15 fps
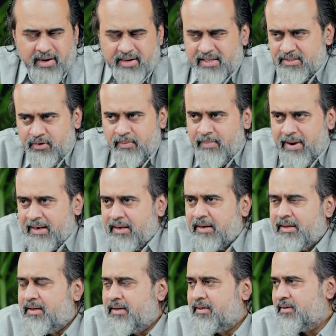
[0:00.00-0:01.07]
It does not
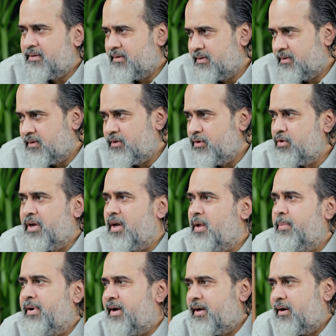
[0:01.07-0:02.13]
matter to the
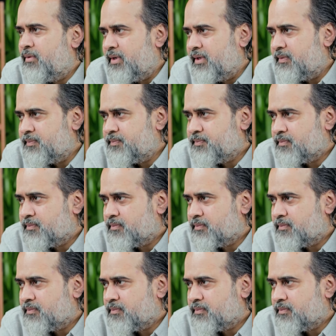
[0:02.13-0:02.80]
liberated one.